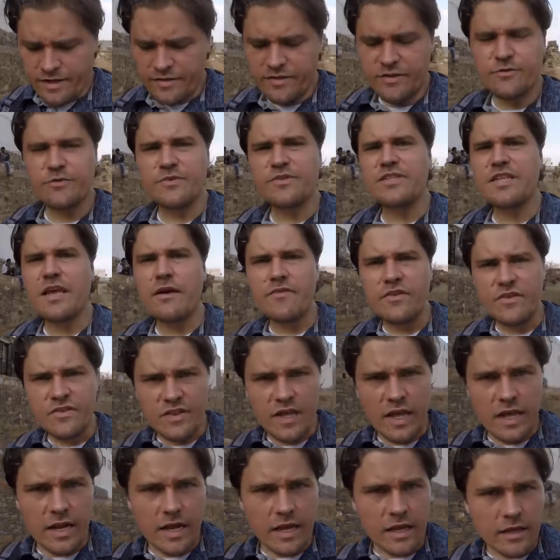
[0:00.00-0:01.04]
and this was
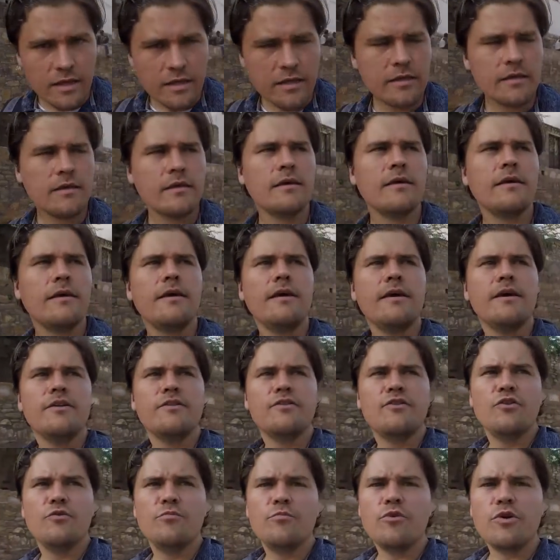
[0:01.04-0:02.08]
devastating
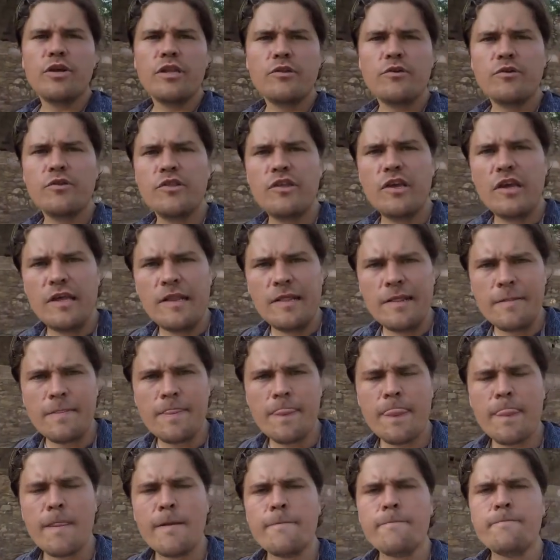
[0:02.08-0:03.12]
to Moinuddin.
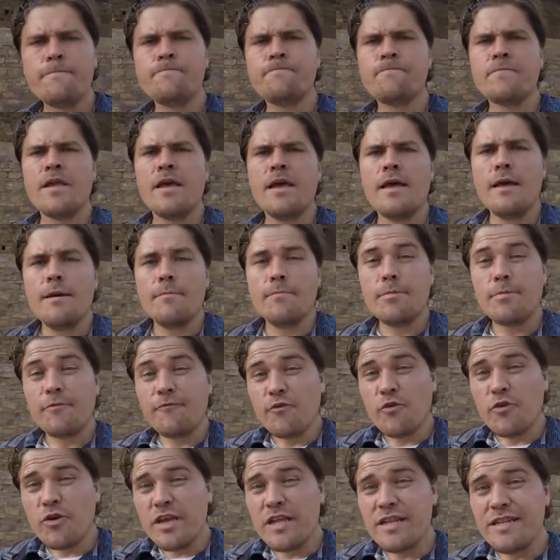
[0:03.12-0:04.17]
But
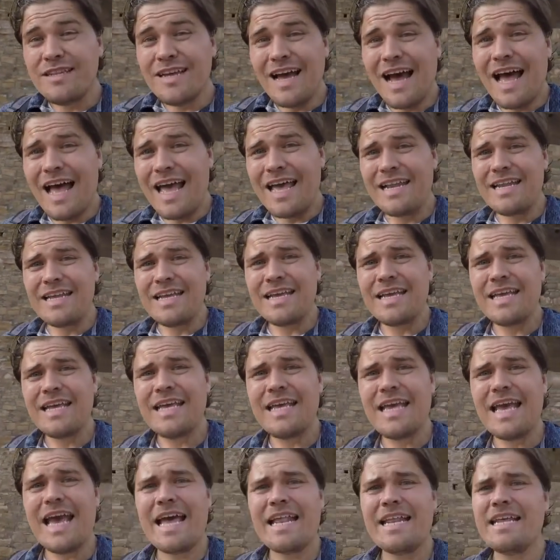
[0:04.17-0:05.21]
before he died,
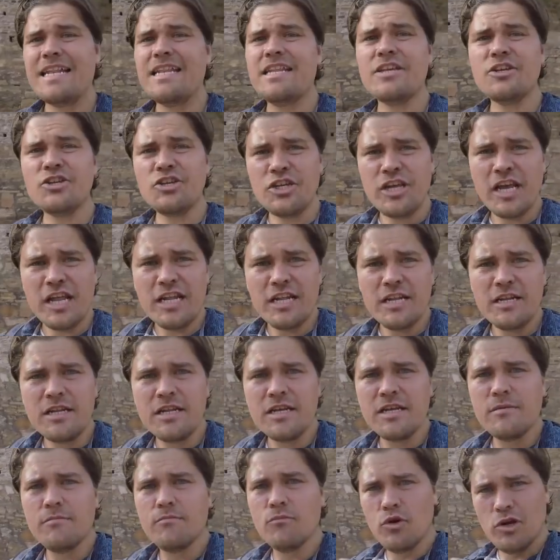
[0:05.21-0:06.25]
he had initiated
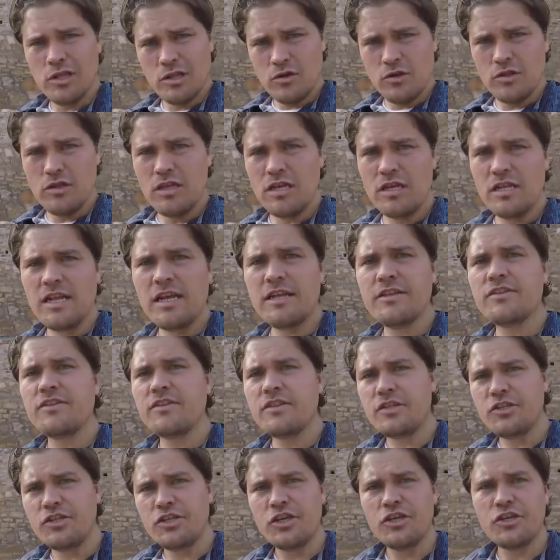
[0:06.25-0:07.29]
Moinuddin into
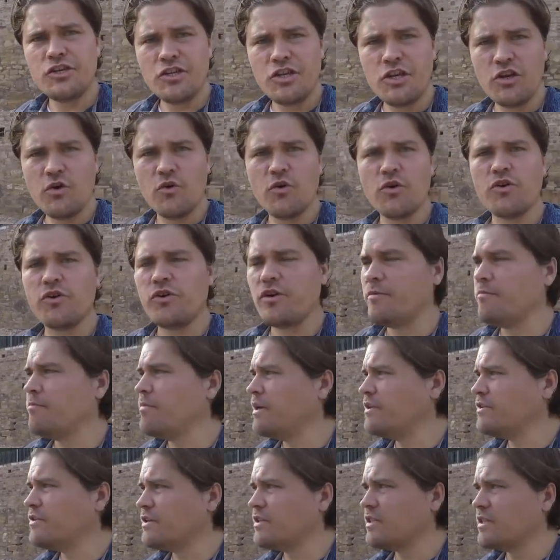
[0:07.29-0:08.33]
the Chishti order and
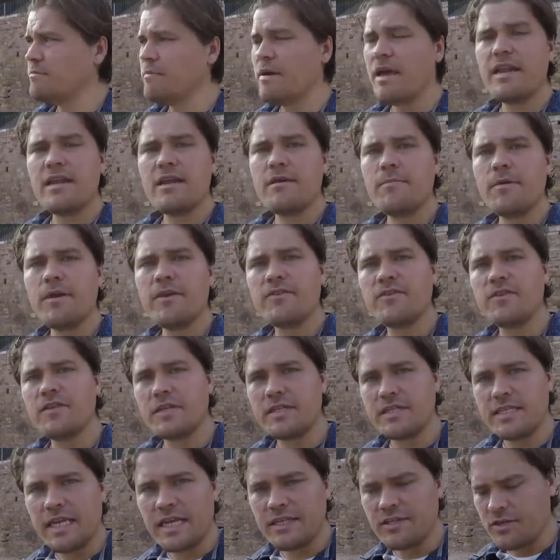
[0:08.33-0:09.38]
basically made him his
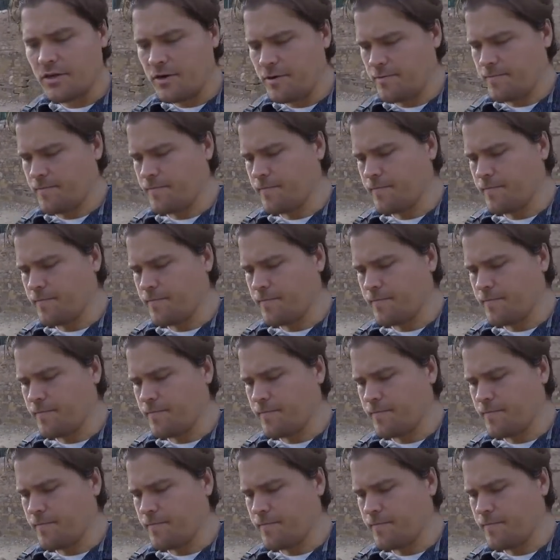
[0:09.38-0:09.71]
successor.